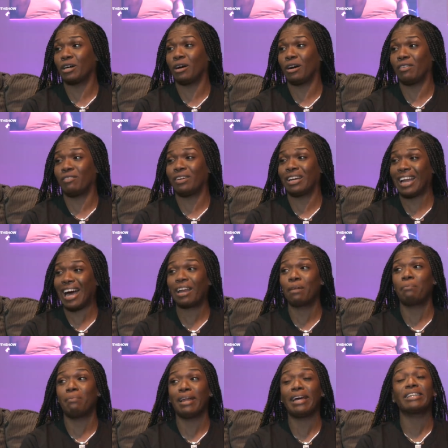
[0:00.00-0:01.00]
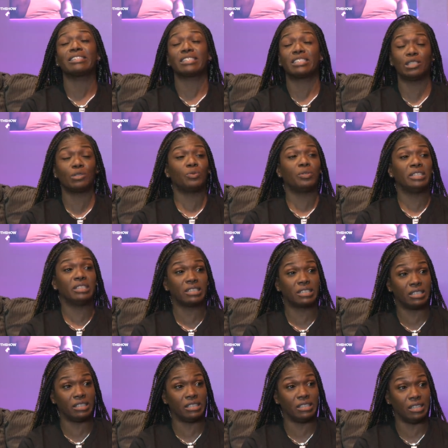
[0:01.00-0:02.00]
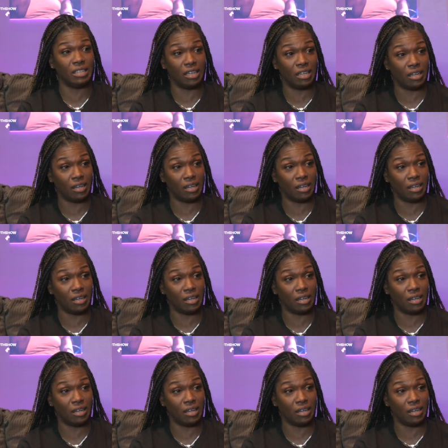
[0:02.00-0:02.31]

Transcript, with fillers: of, of a lot of black but shit. you know what? I've been yet.